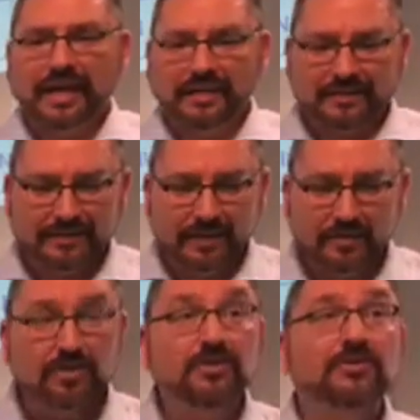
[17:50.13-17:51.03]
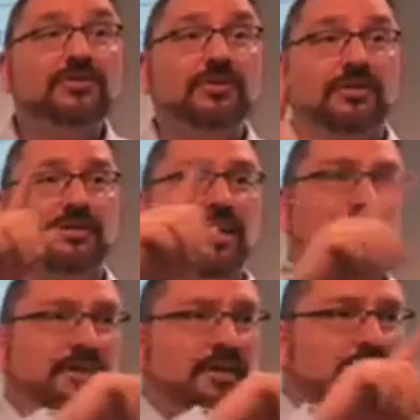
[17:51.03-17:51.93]
and uh, delusional,
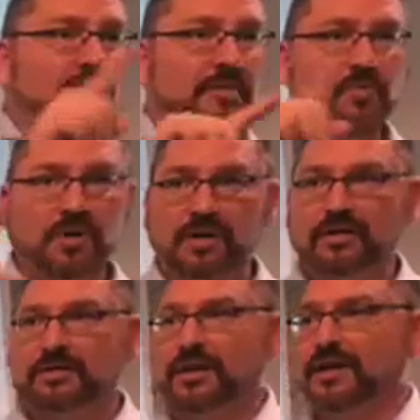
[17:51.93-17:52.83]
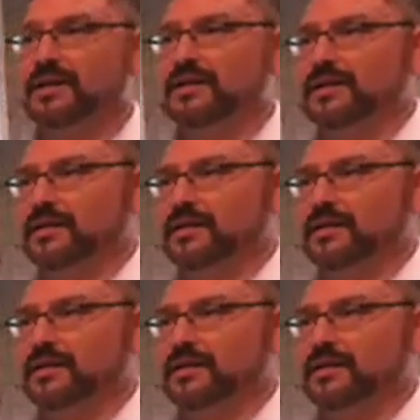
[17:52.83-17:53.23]
I think was the word that